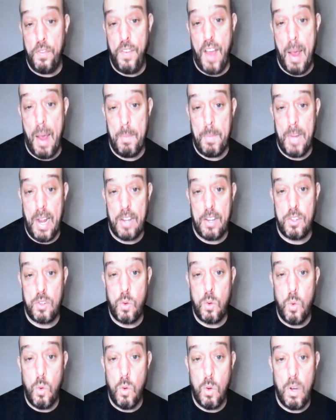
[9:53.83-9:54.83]
family at
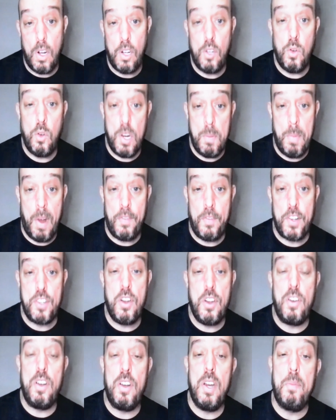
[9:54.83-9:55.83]
school, including my
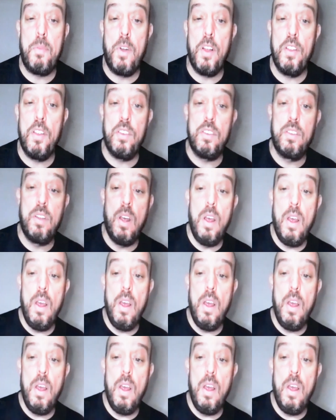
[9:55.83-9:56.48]
fraternity brothers,